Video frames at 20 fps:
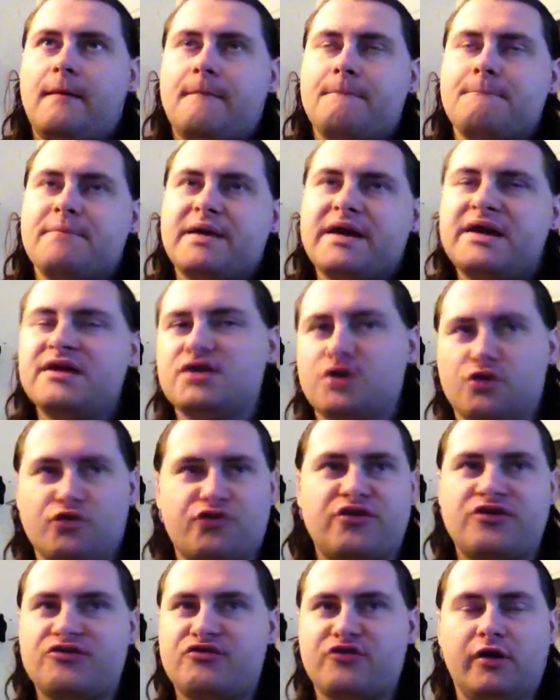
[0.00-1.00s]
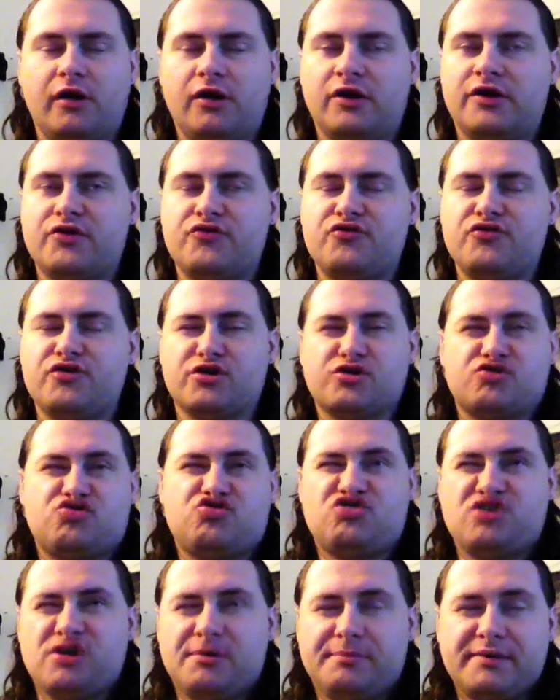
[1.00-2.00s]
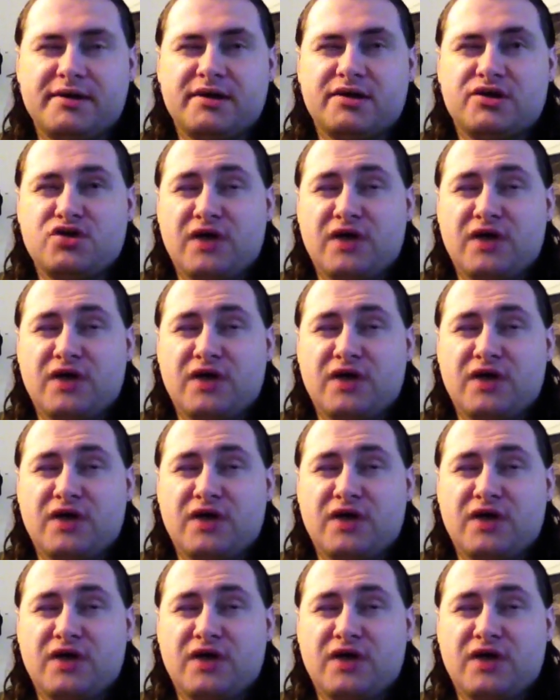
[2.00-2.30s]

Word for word: made no sense at all because you're champion.